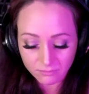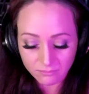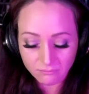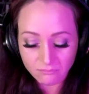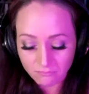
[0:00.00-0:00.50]

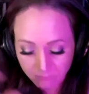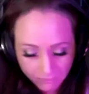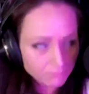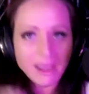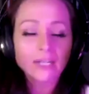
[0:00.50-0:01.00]

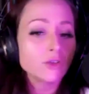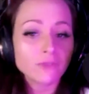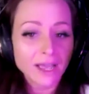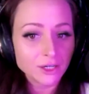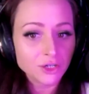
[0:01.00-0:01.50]

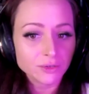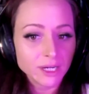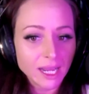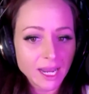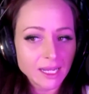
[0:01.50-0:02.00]

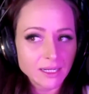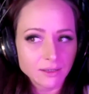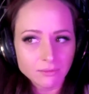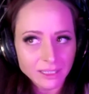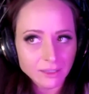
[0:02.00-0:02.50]
manufacturing
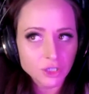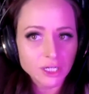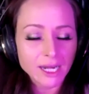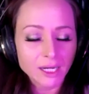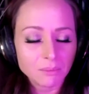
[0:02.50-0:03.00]
and like
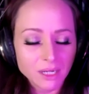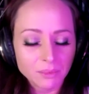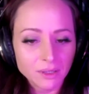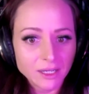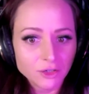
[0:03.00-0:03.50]
genetic
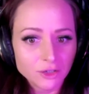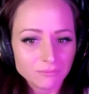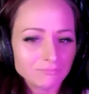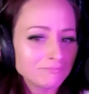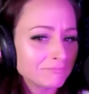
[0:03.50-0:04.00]

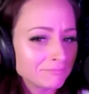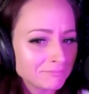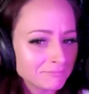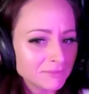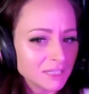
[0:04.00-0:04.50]
manipulation?
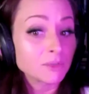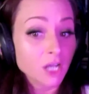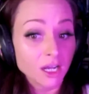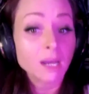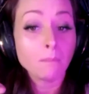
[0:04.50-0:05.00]
And I'm
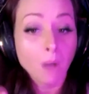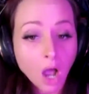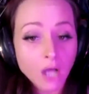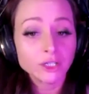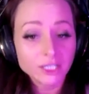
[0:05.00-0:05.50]
talking
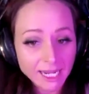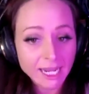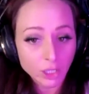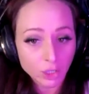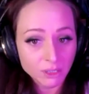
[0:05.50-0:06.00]
modern
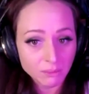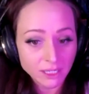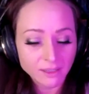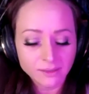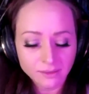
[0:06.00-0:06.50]
day human beings.